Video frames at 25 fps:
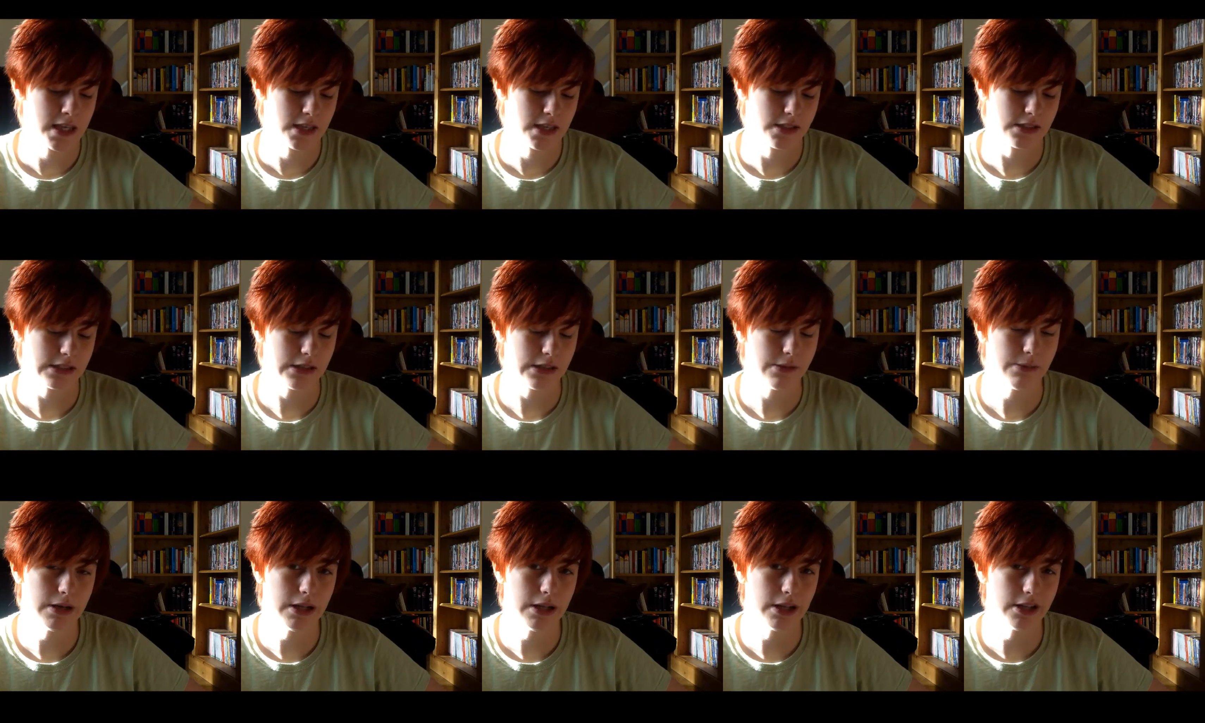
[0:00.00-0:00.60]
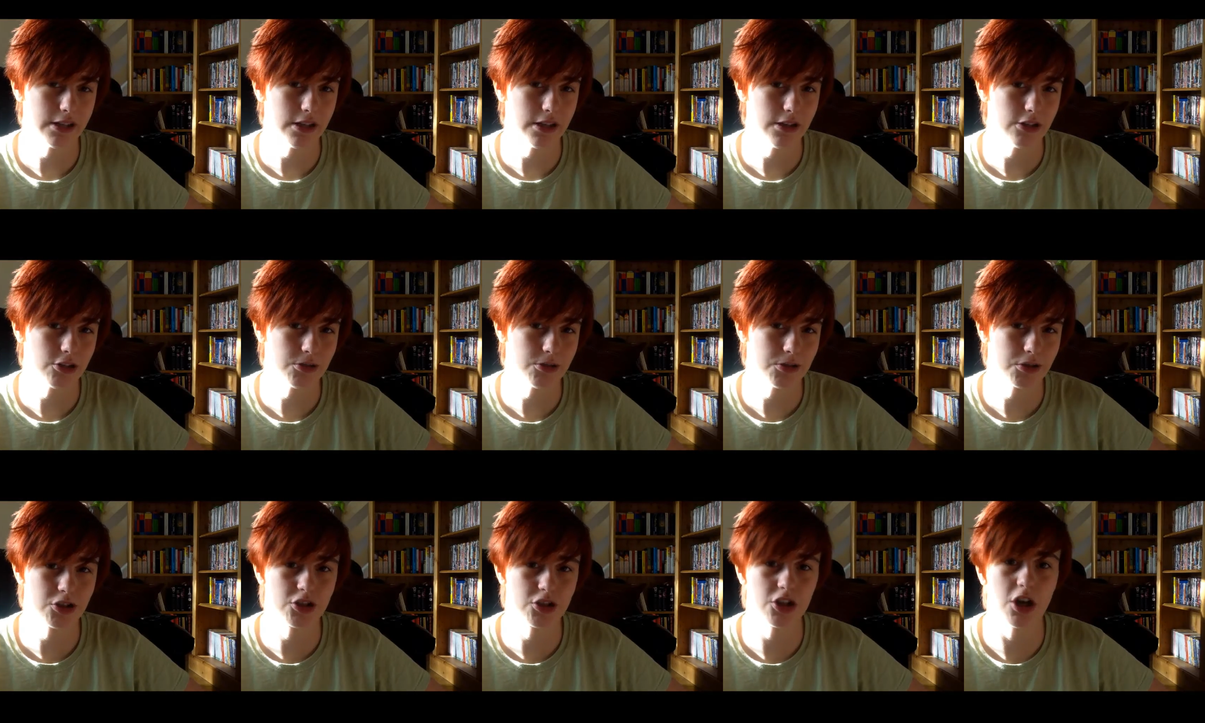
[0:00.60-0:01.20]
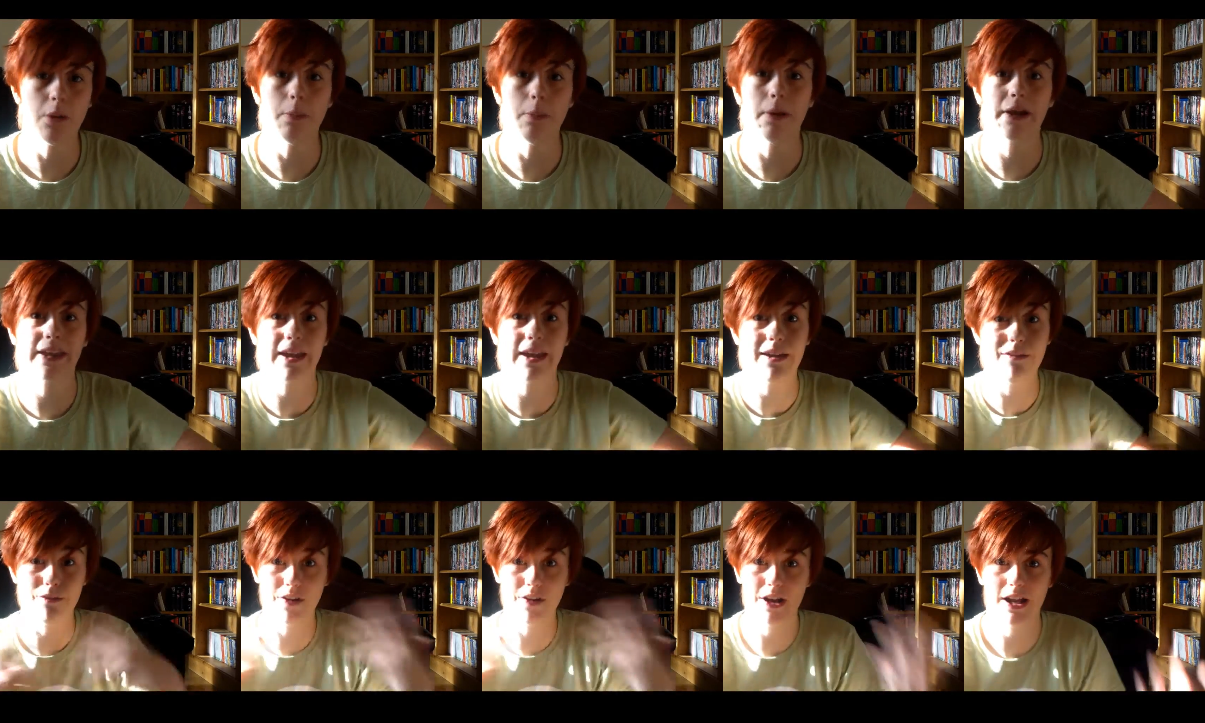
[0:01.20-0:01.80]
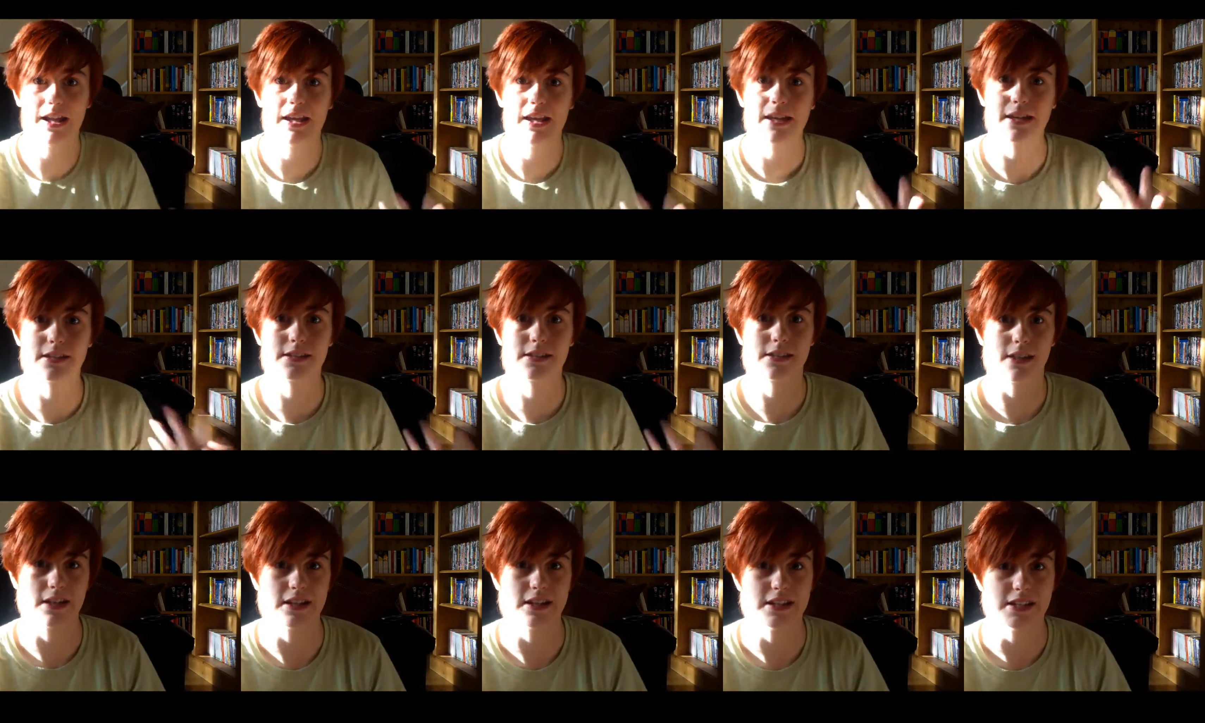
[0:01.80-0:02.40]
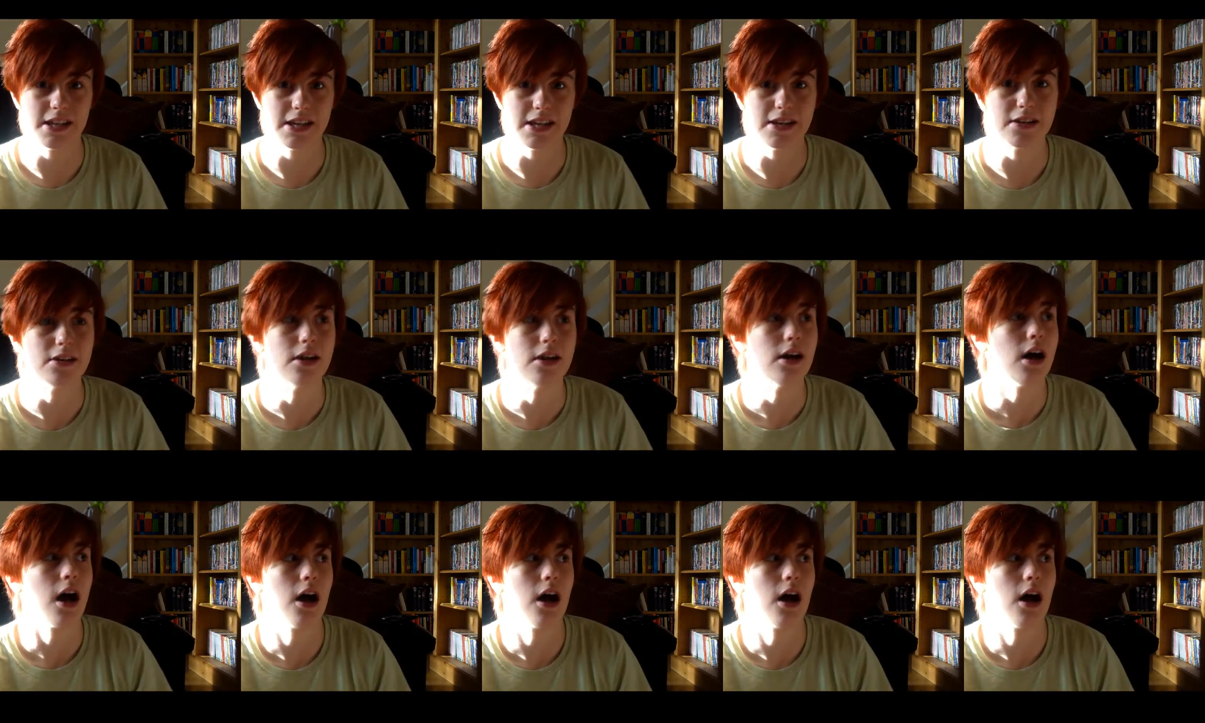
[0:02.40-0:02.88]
So when I go to a shop, I get really excited.